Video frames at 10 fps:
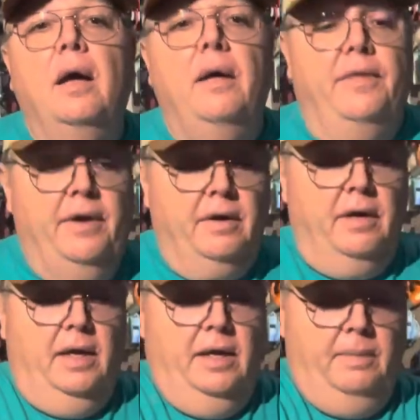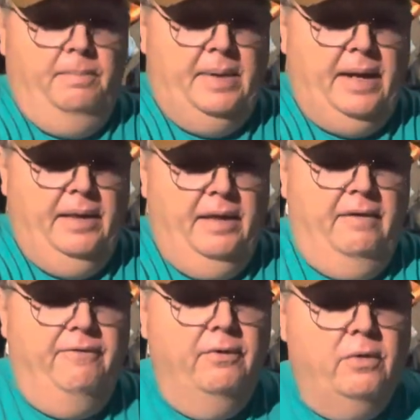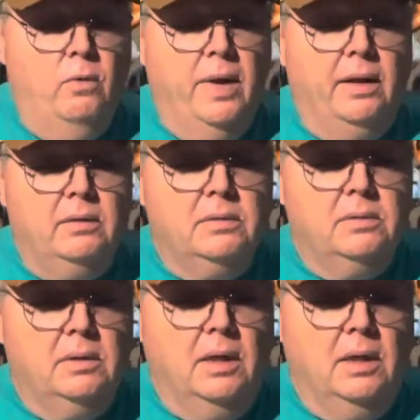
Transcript: They are like by the footwells,